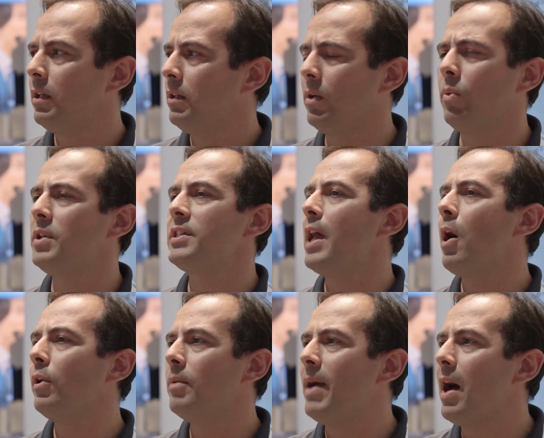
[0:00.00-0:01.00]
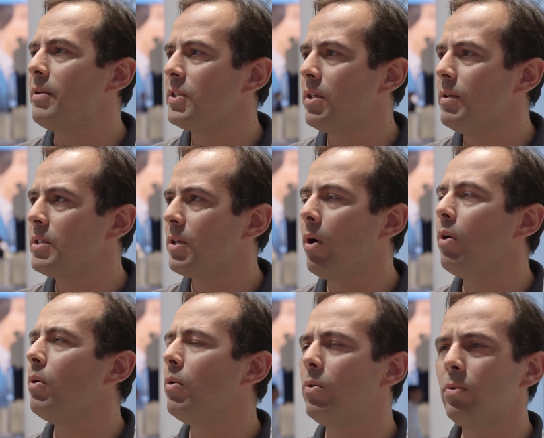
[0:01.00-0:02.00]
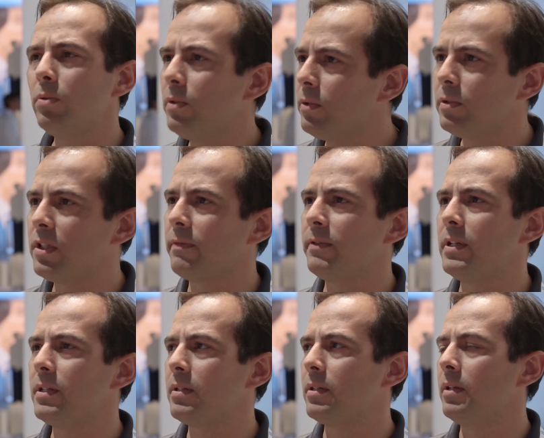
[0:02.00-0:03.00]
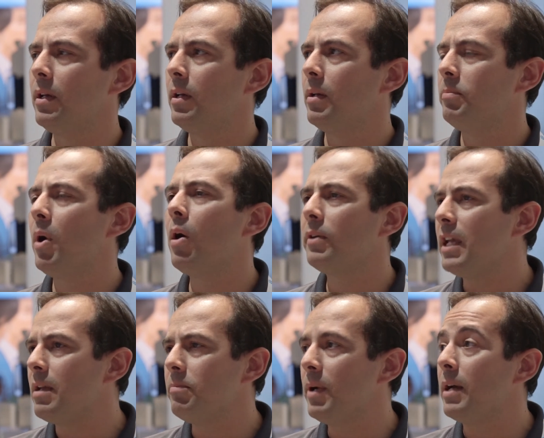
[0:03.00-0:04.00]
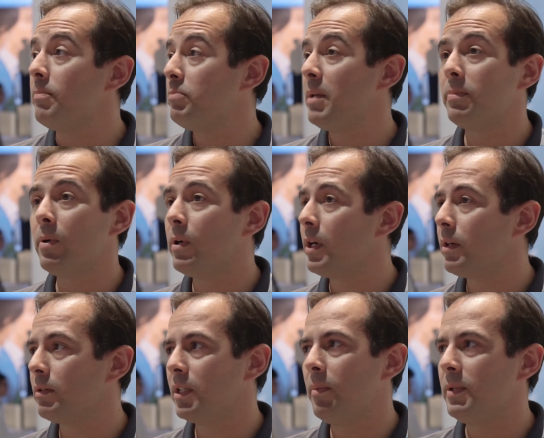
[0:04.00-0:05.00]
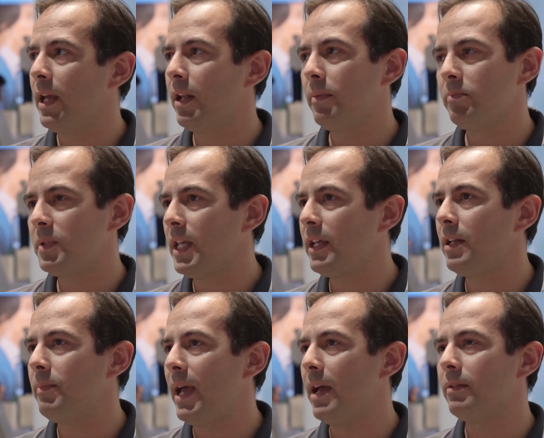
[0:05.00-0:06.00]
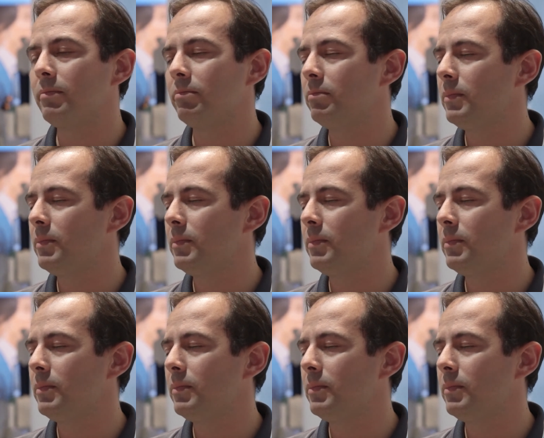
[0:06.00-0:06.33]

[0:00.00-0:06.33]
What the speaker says: And what is that all about? So it's a whole different ball game, but people are coming that up, taking a bat and